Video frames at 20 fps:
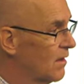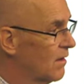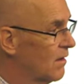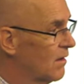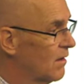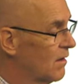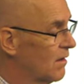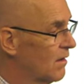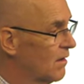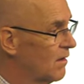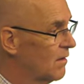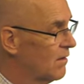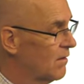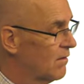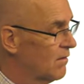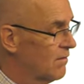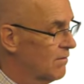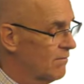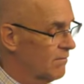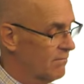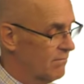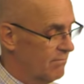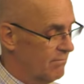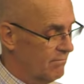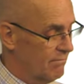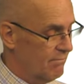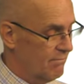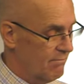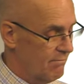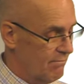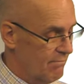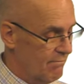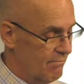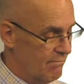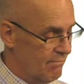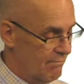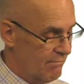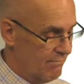(no one is talking)